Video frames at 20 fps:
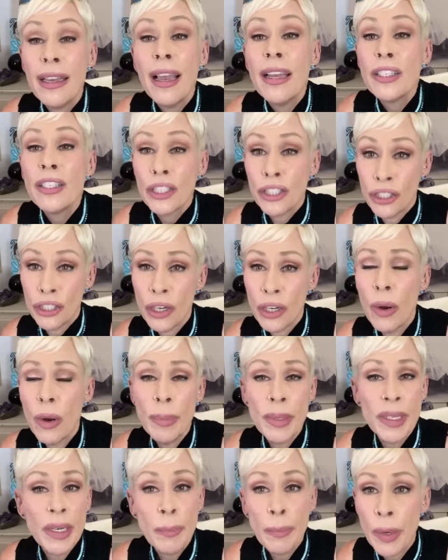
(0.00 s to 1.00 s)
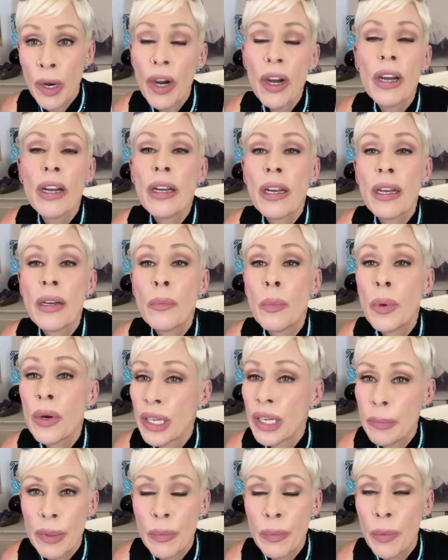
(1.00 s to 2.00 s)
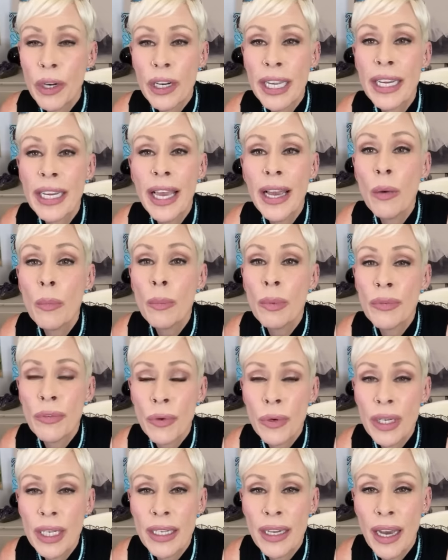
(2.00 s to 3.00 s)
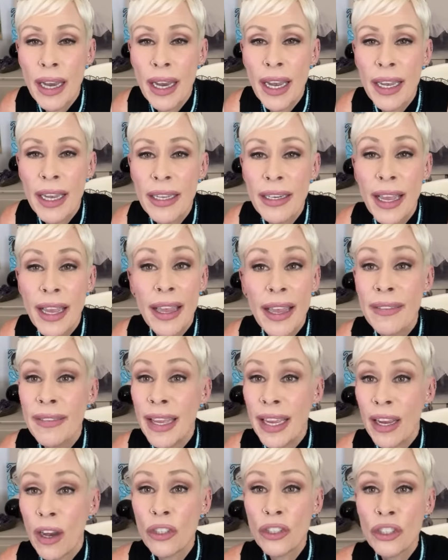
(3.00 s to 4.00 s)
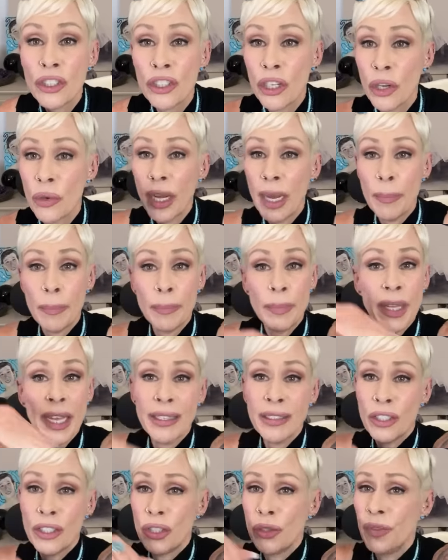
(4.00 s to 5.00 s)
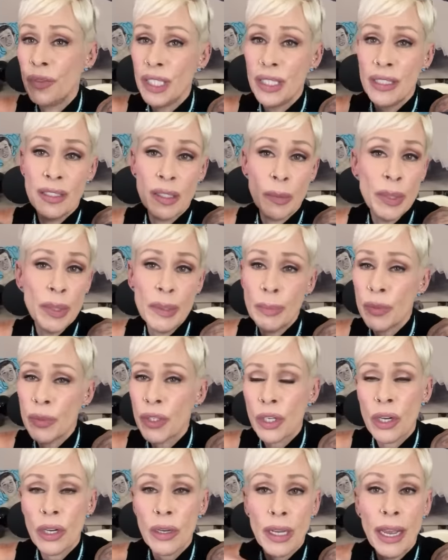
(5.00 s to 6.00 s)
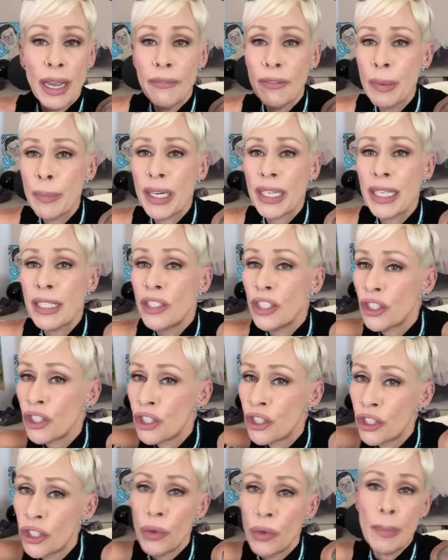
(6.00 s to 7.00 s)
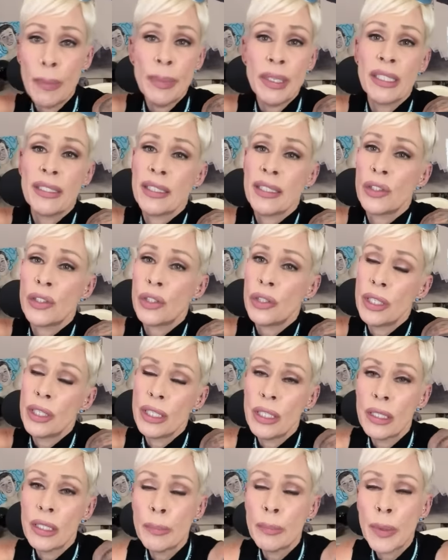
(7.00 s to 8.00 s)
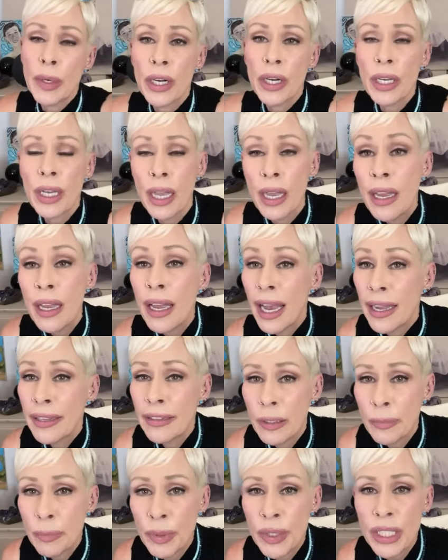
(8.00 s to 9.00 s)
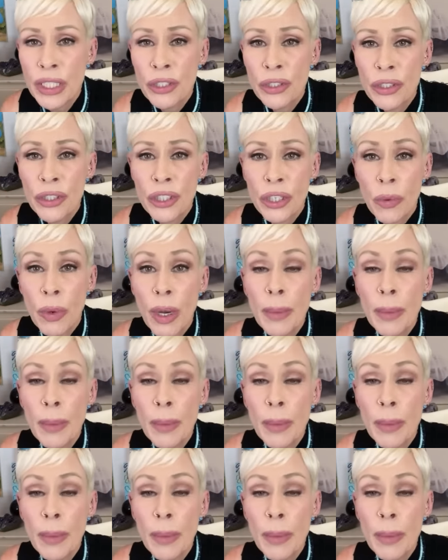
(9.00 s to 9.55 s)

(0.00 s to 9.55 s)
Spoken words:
to show up at a park where he'd been working out before he died. And they all showed up, the SUVs, the people, everybody just showed up at 6:30 to the park, had the preacher show